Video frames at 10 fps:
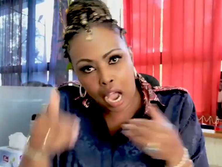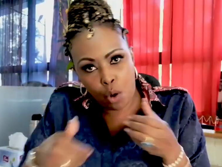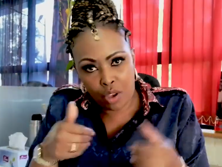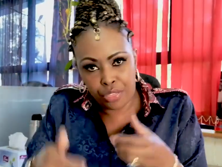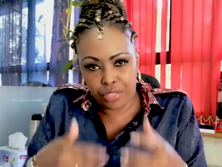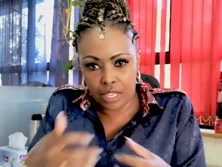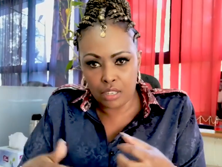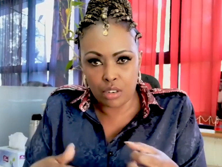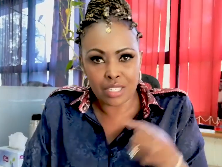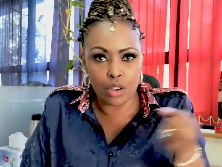our
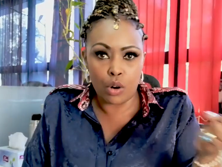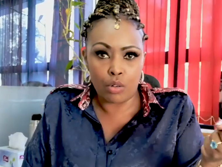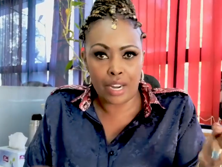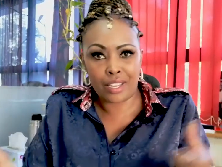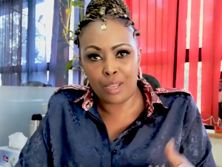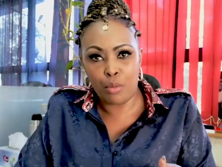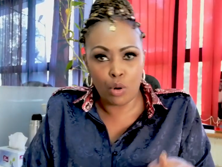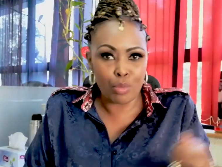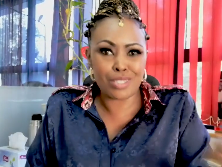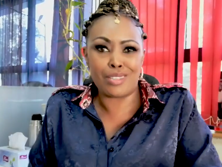thing, not, oh, I came
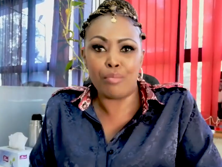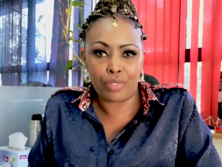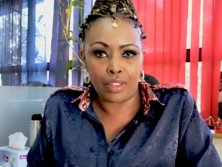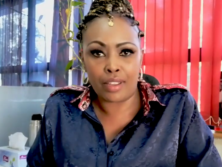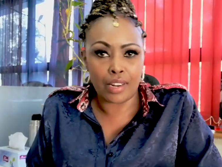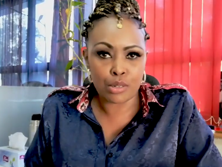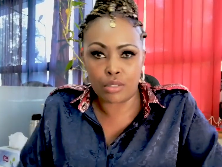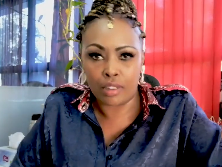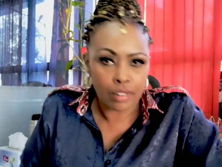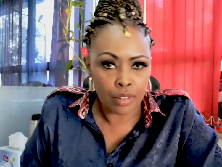home with something and I
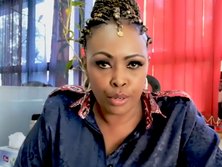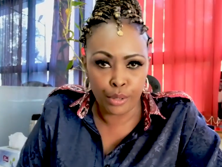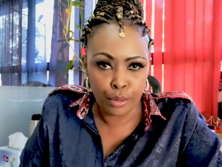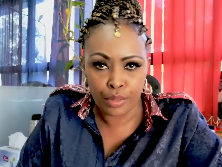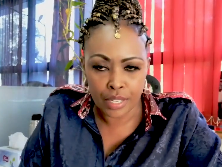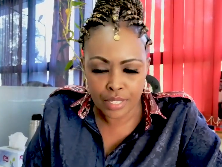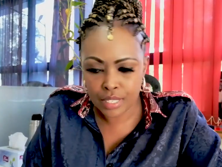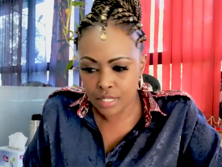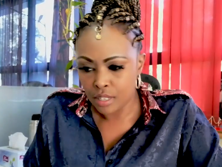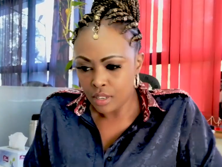told her, do
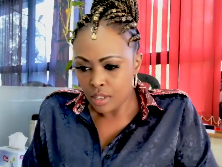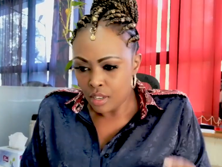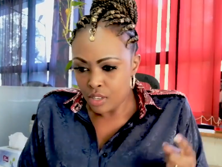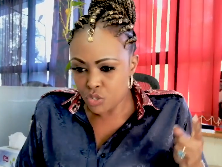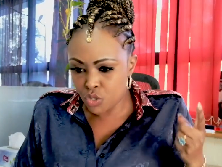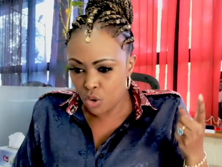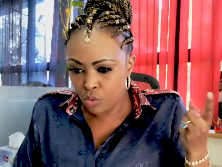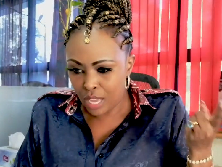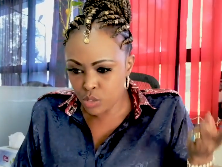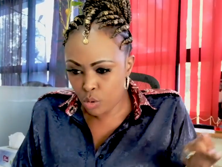this.
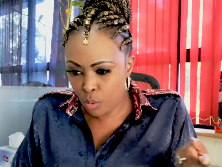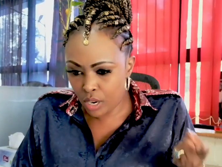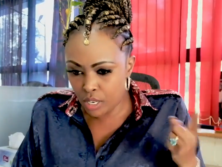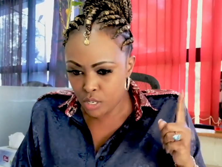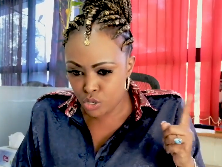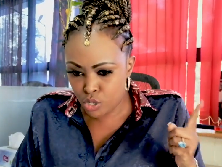So that's what we're going to